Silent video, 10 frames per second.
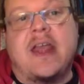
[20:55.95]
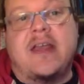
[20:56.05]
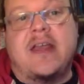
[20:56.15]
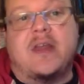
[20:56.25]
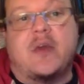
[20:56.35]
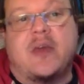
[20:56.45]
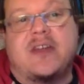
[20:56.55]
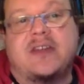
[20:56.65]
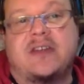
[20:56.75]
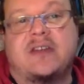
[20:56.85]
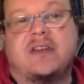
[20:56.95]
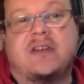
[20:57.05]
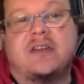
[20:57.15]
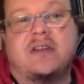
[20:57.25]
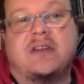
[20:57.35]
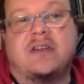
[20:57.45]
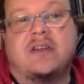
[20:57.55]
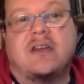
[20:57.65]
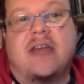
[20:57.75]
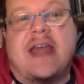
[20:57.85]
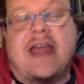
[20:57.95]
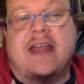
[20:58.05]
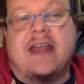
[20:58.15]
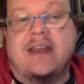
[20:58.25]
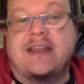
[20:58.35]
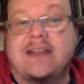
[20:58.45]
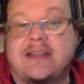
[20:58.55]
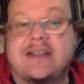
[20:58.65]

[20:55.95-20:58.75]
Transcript: Now the question, and this